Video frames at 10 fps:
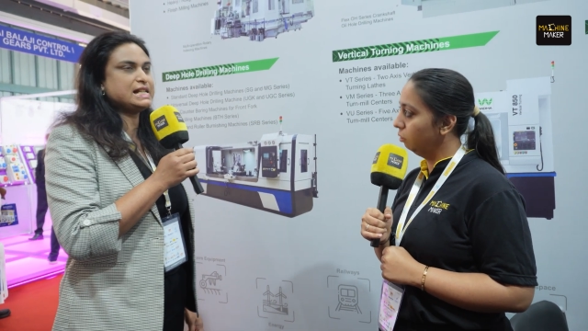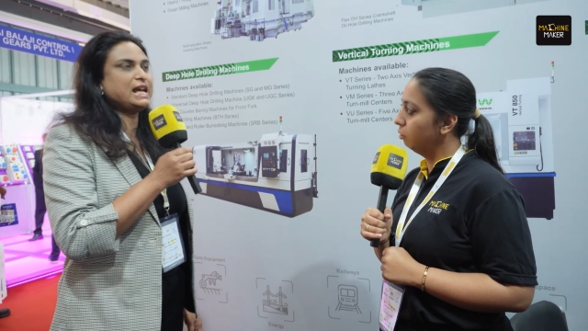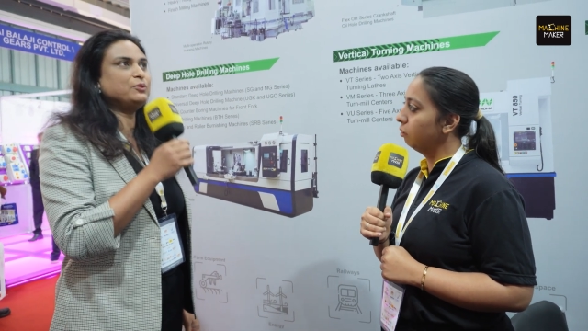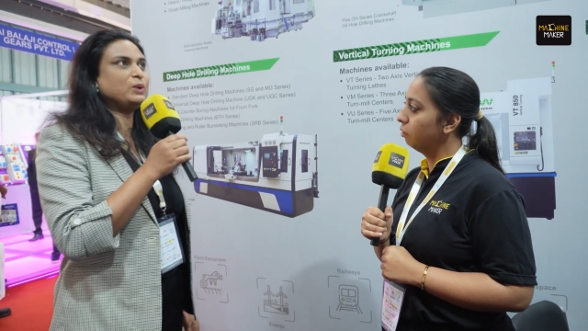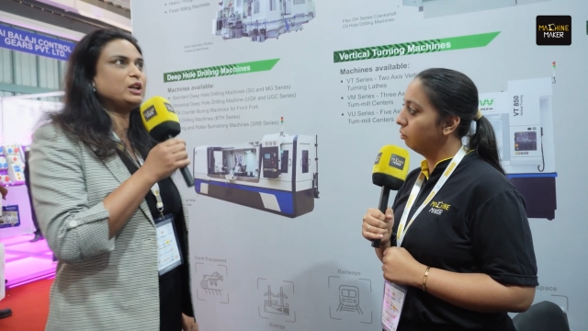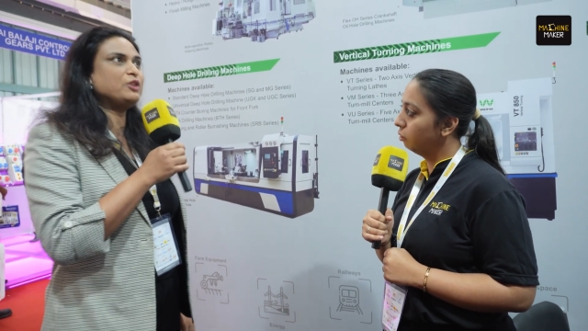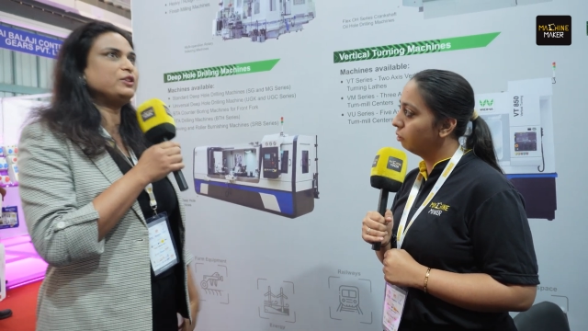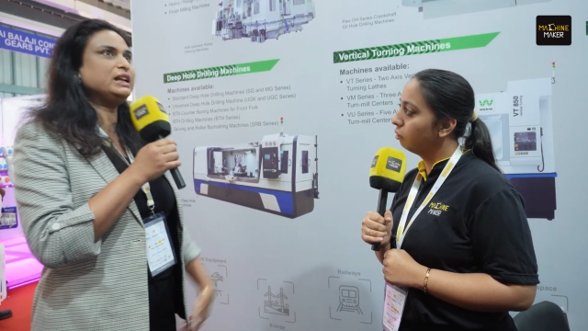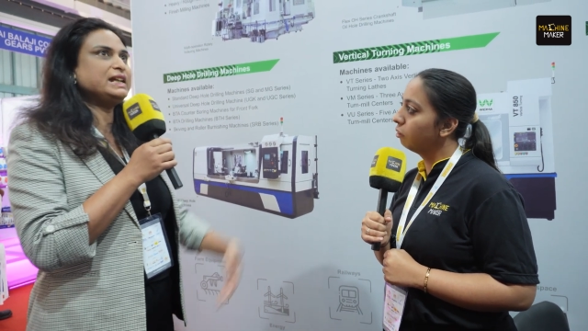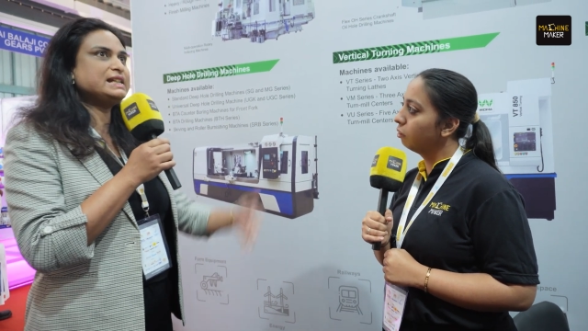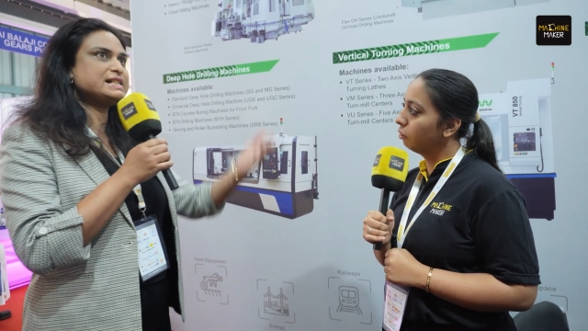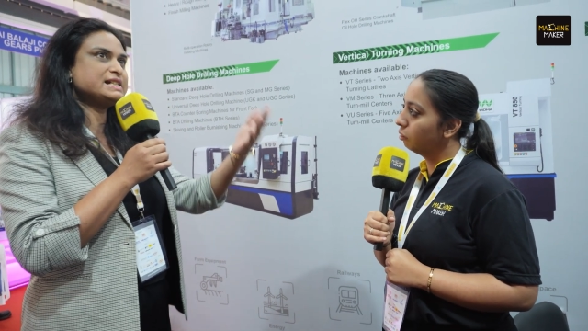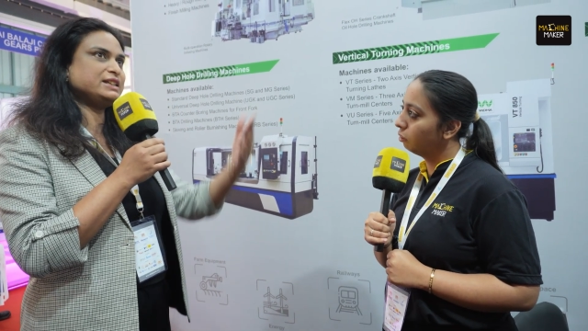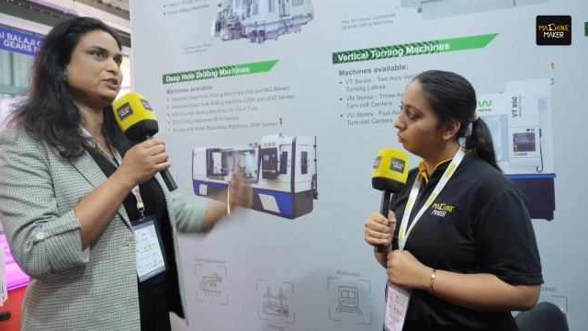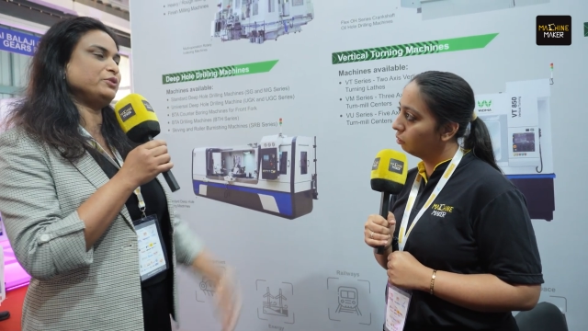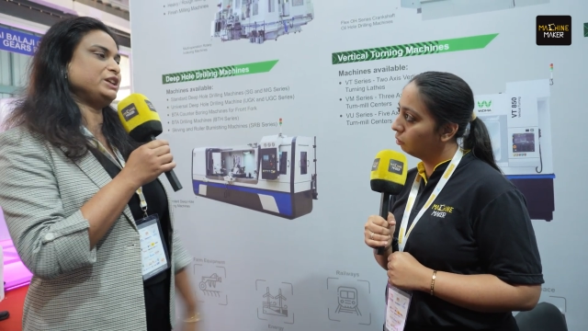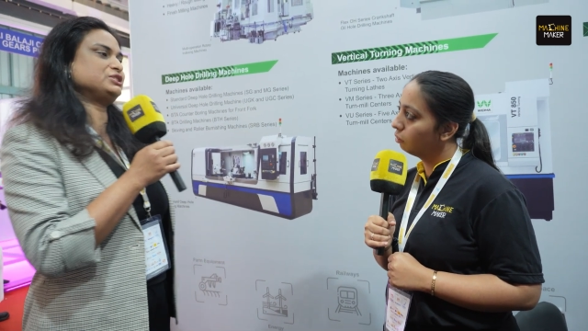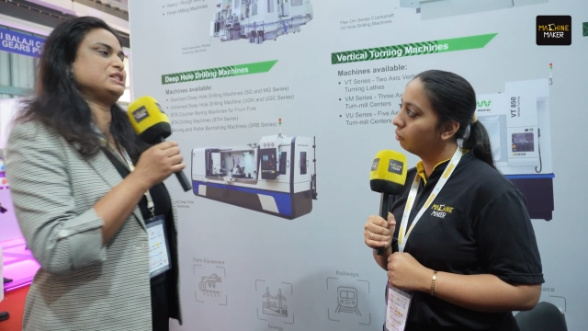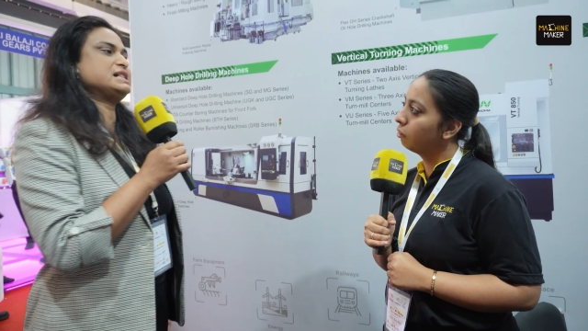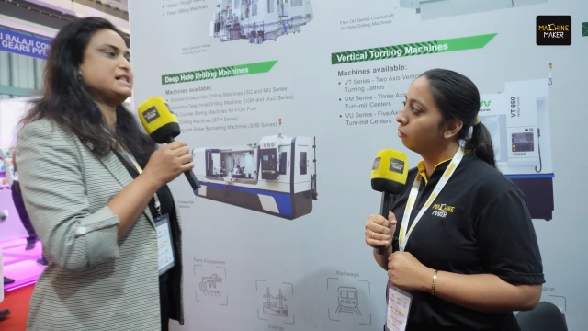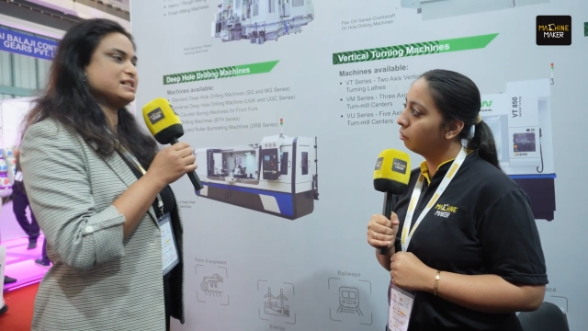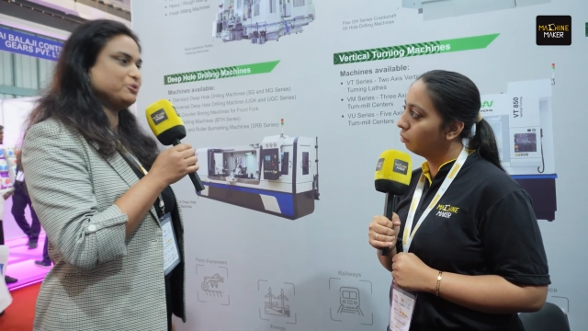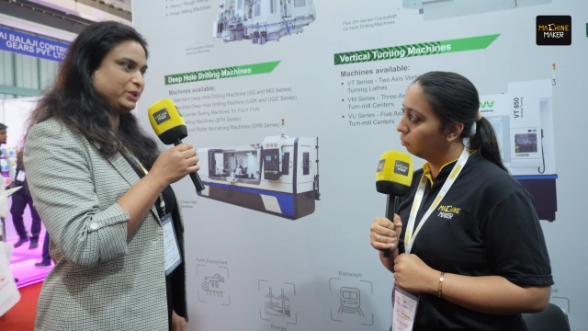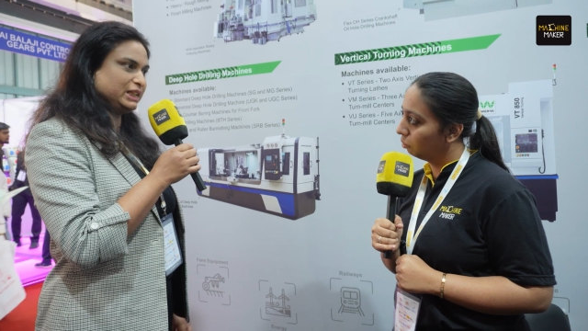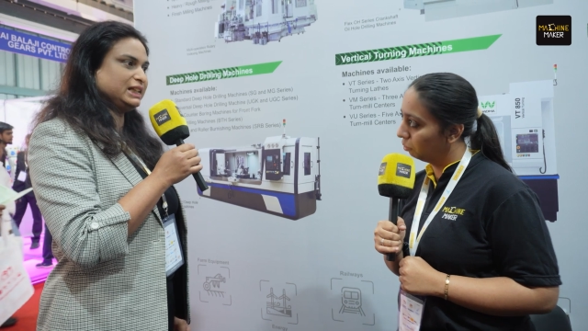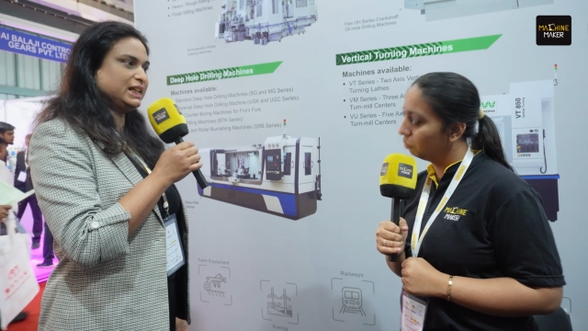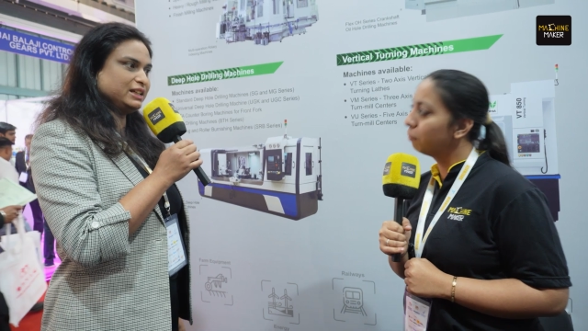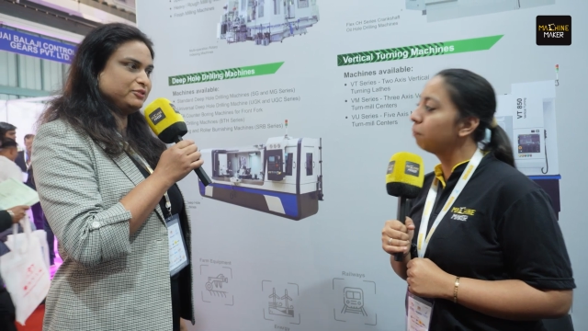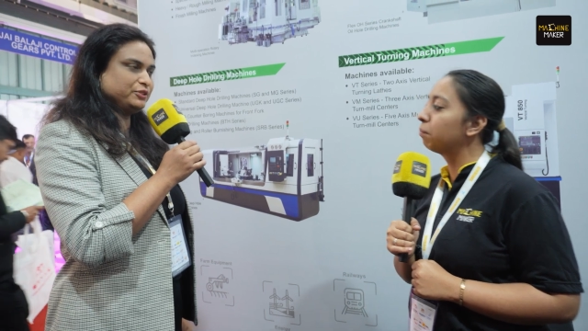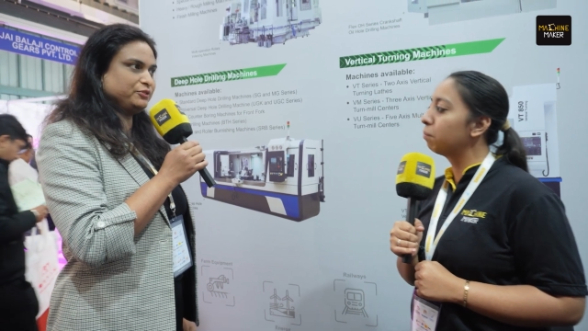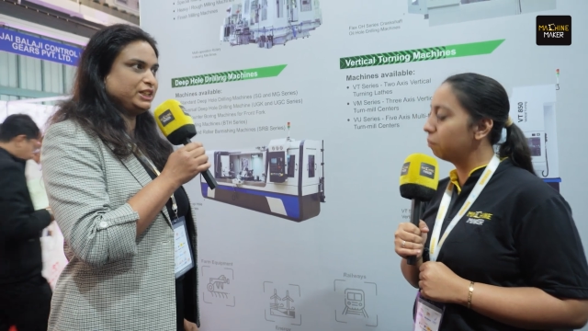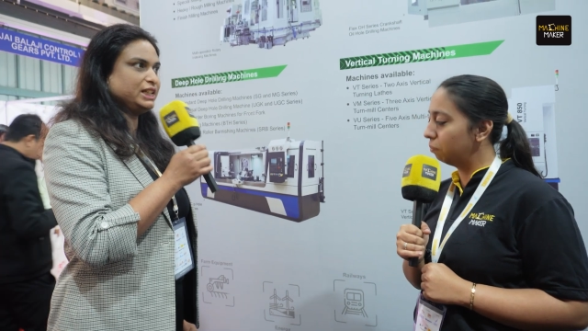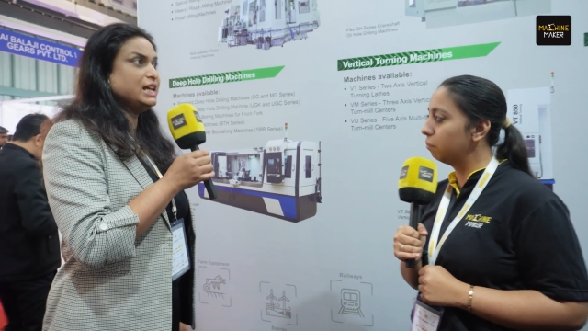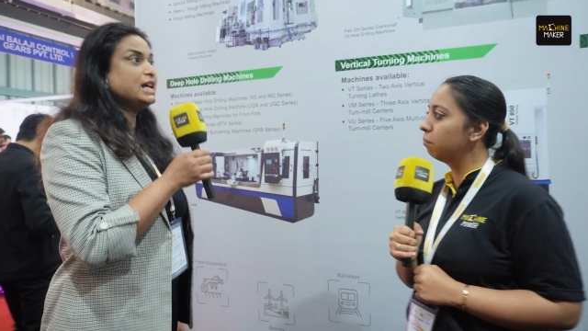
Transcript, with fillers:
Speaker 1: And one of our latest innovations is the VT850.